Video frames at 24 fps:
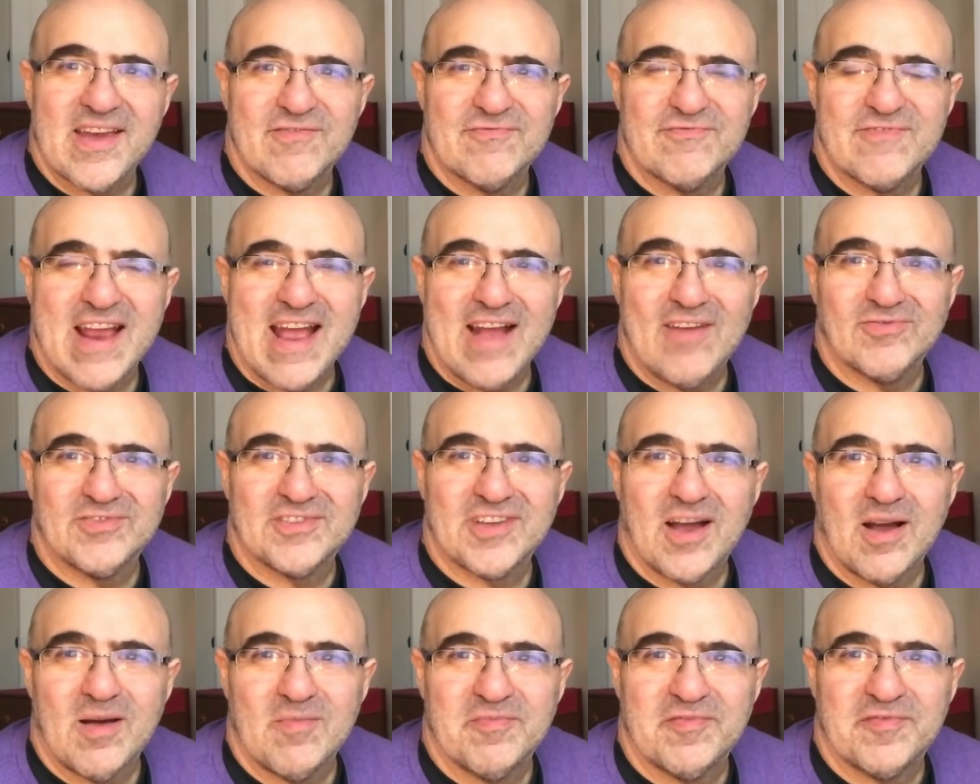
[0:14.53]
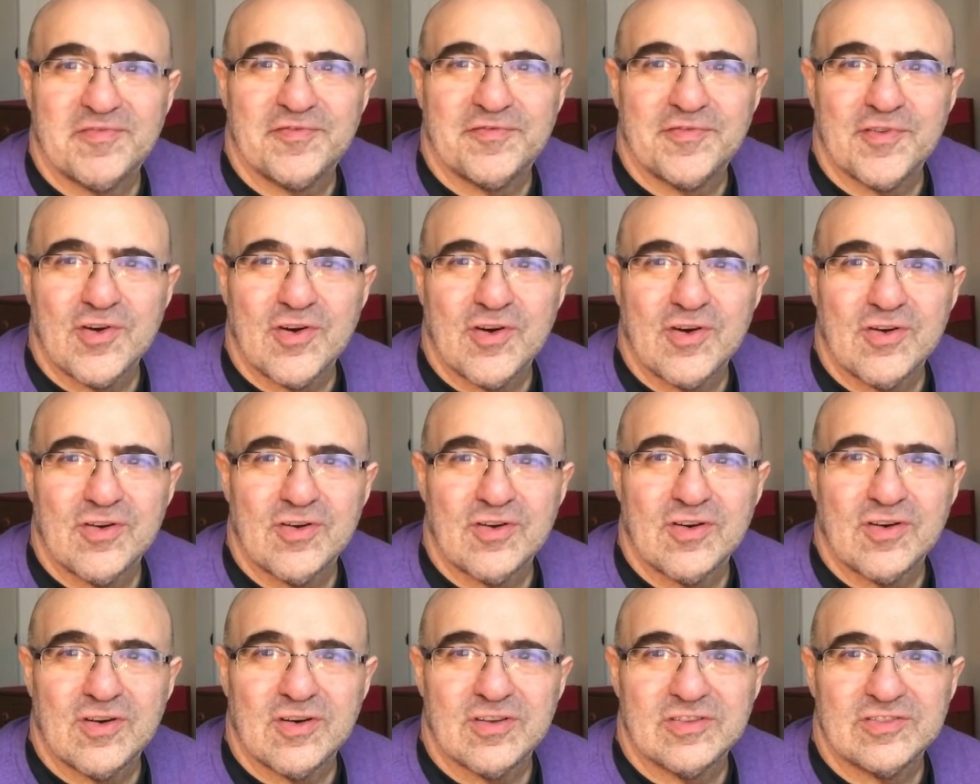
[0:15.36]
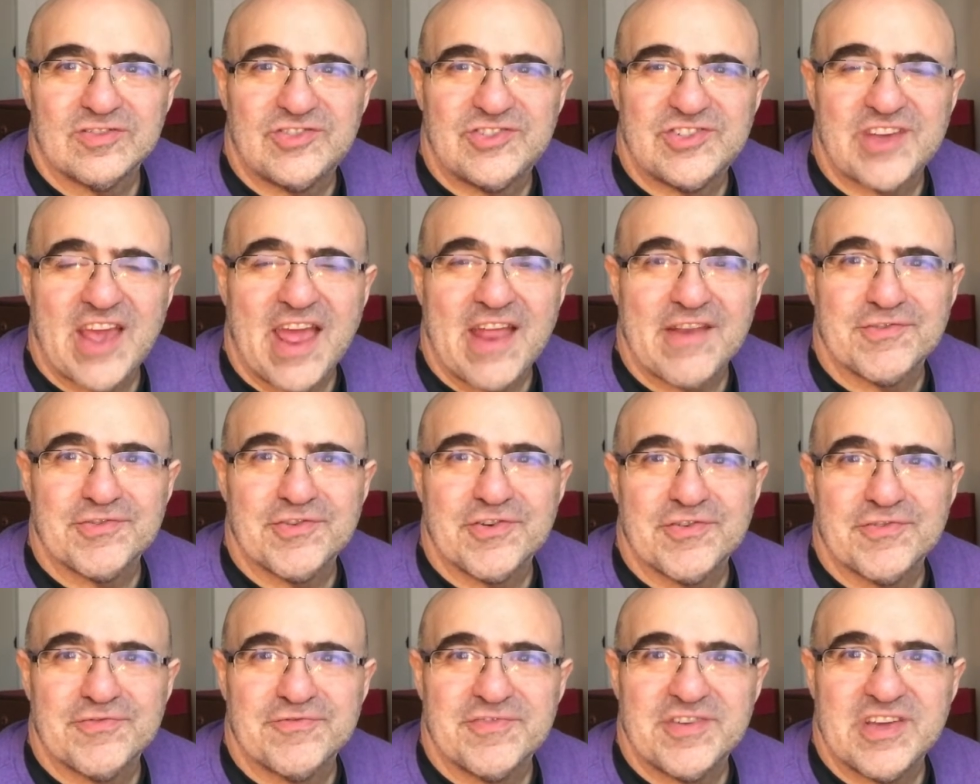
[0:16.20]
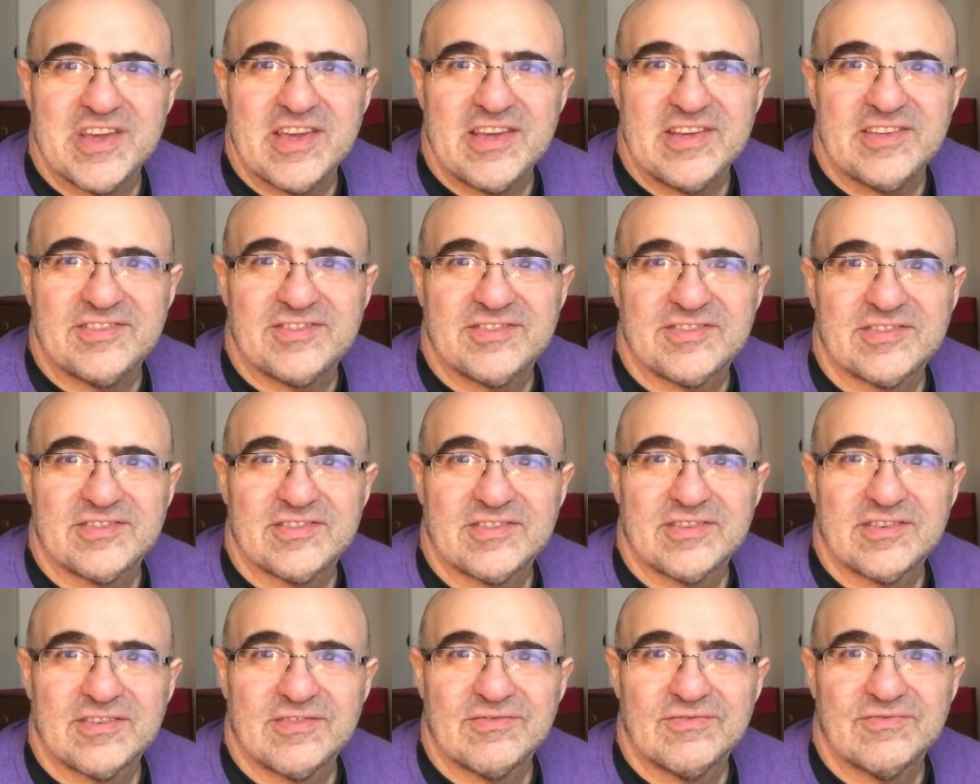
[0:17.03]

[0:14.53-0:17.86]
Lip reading: roundup for January's